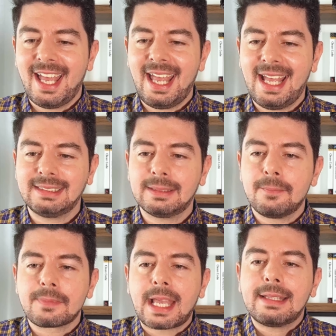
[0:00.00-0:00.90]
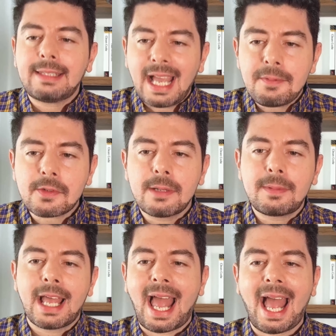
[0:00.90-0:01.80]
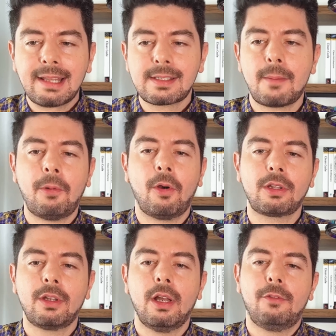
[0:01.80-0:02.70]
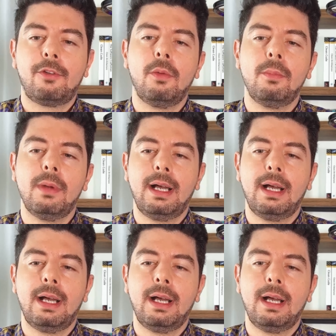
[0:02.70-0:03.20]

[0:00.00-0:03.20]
And TypeScript had support from